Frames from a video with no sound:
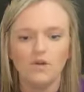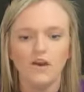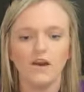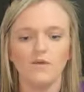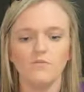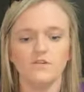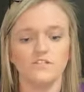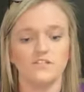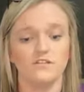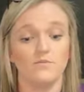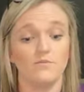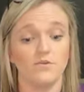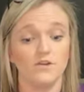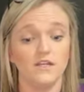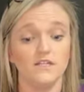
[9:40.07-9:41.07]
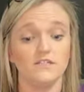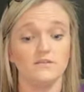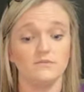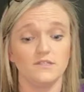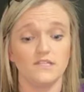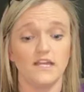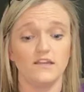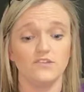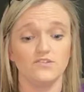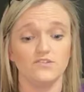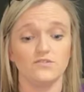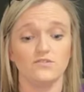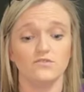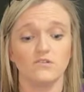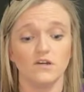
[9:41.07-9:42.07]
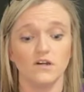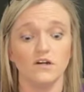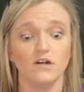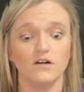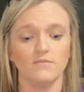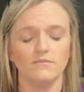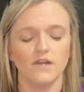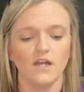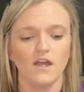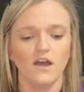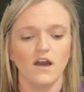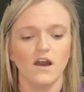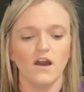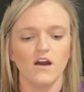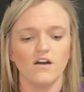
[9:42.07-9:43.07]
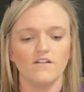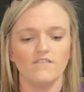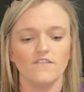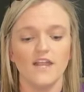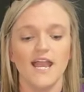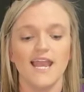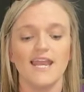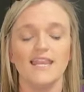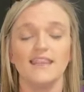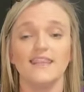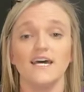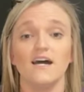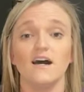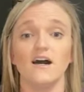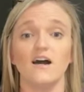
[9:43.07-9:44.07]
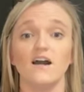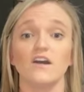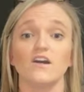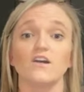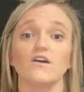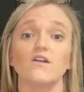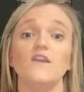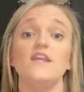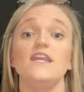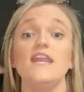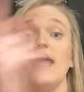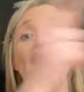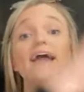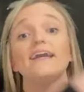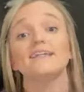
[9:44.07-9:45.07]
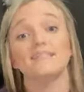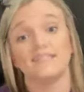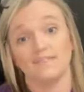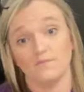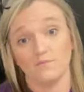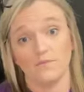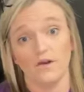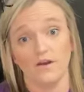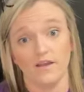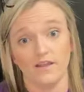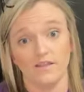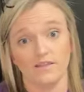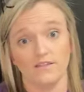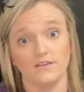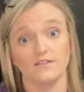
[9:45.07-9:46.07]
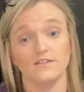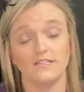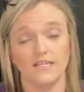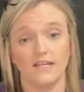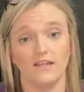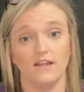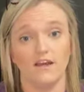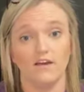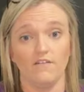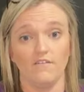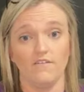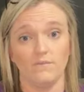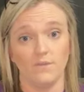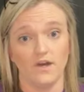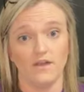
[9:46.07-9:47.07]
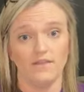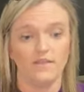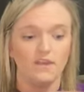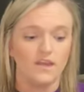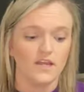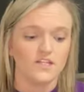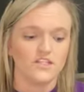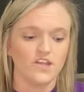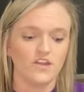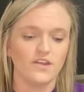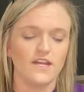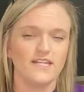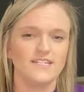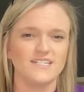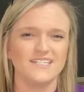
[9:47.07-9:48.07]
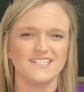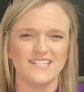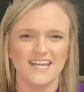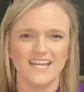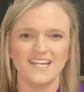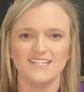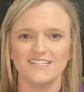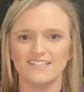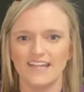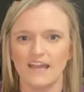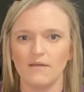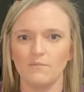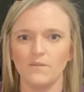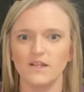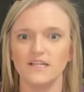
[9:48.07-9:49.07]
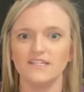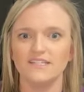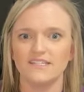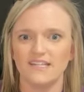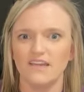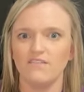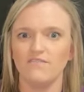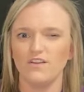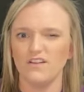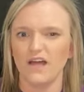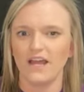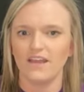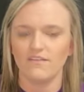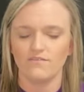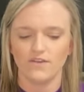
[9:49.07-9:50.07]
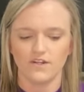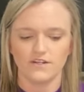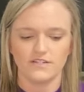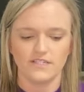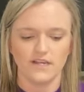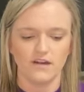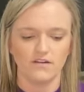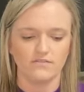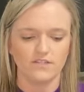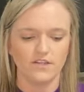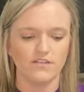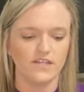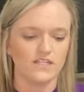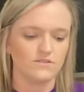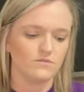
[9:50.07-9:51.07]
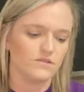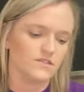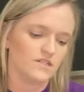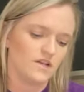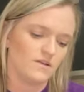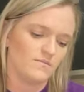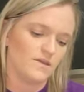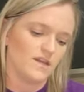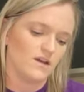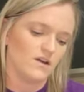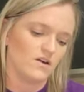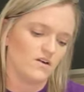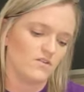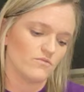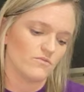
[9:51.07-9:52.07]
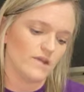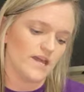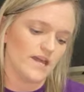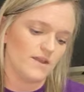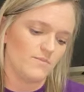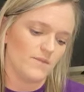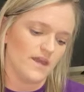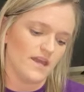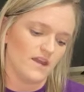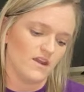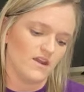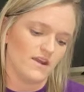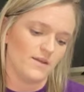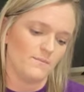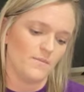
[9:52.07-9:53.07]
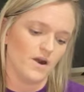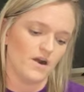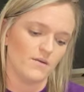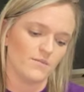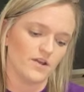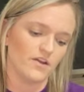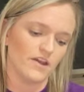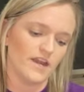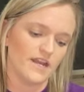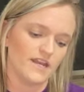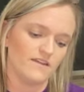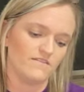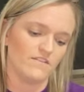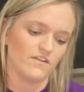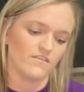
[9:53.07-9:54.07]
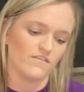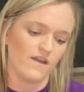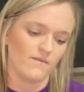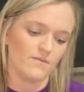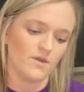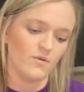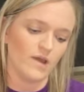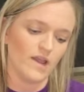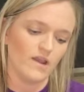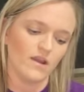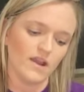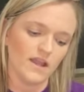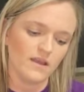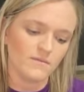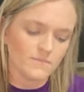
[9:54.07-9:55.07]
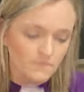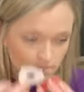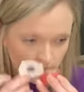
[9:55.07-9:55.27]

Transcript: cup, which is a pretty substantial cup of the next month scent of the month. So you get to see and sample it and see if you like it for yourself. So this one's going to be called Red Pear and Pomegranate for February.